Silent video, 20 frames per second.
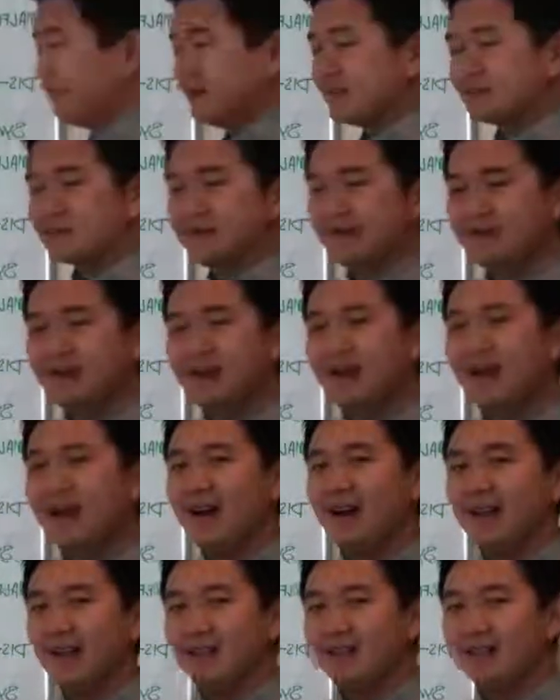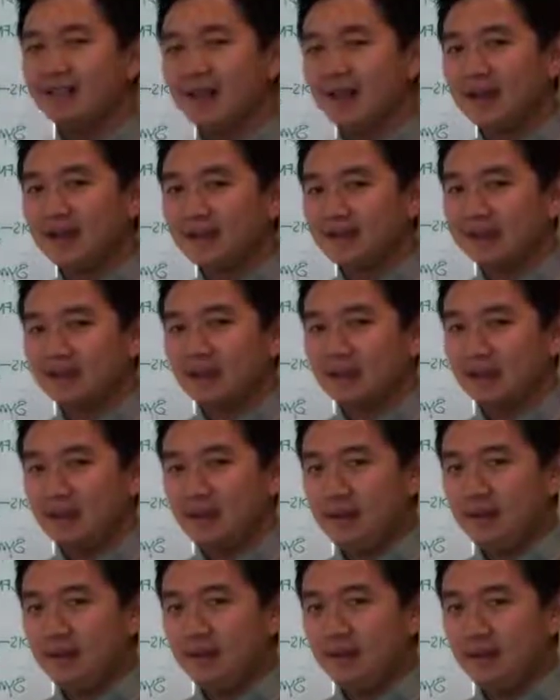it's not, that's the
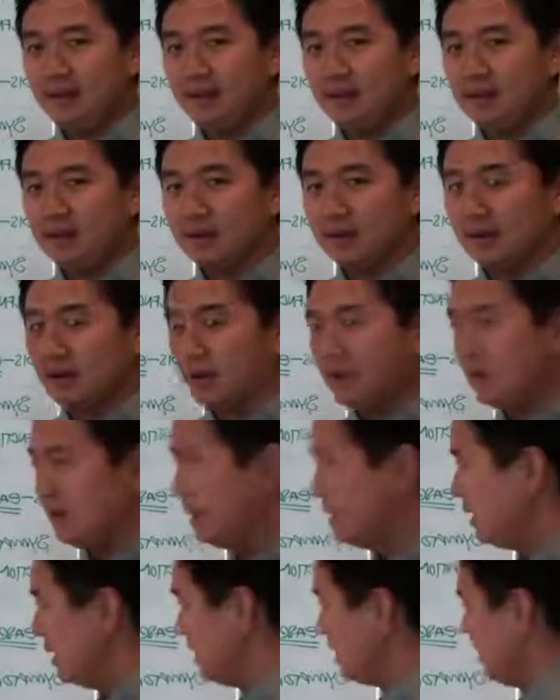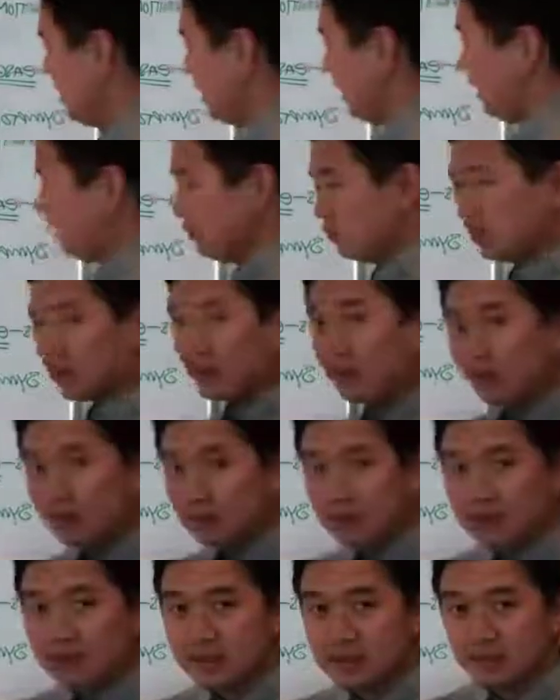key, right? And
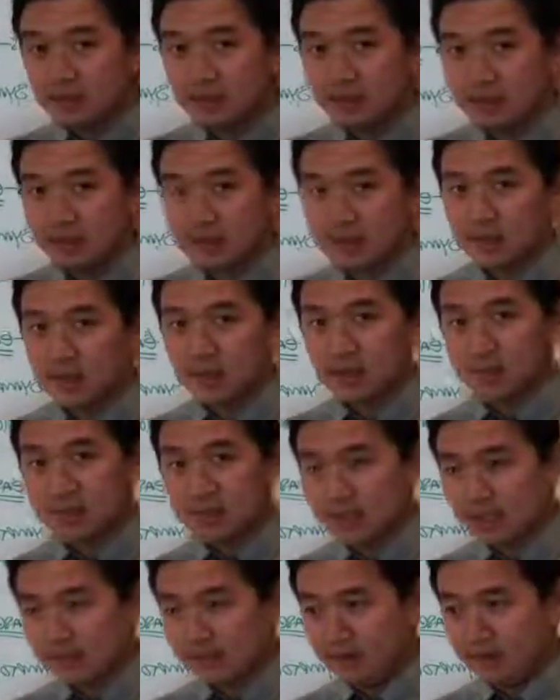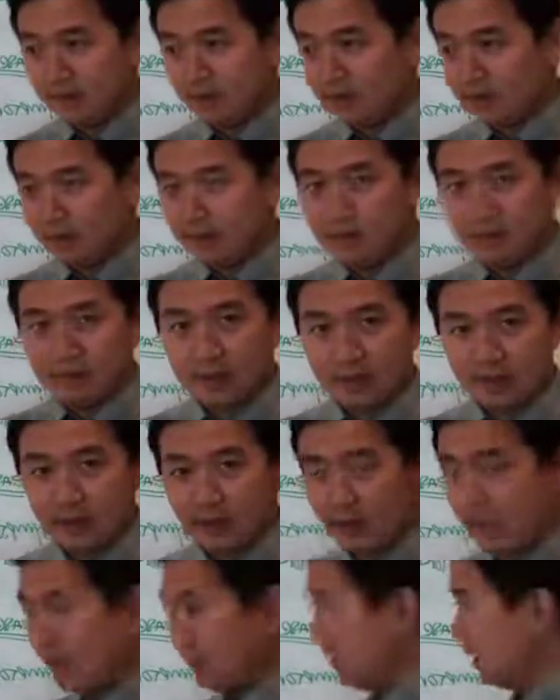regardless of whether it's life-saving or
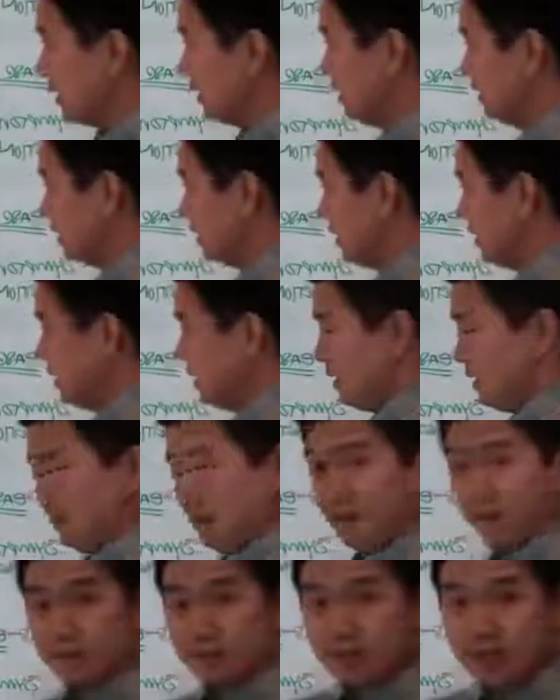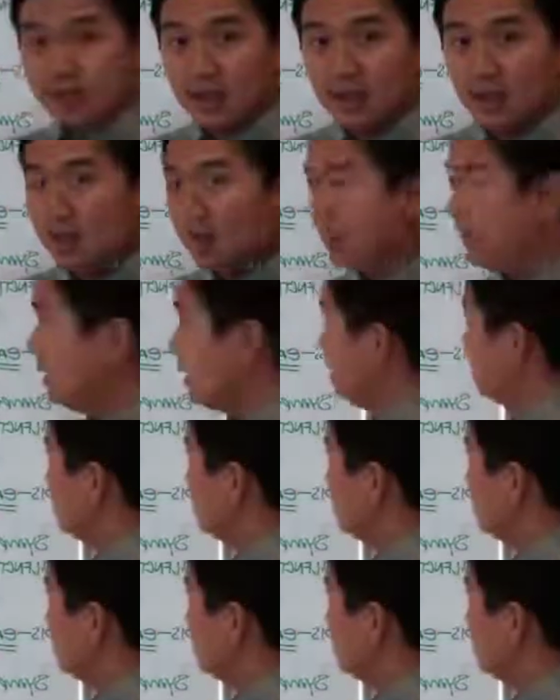life-threatening, and if it's not,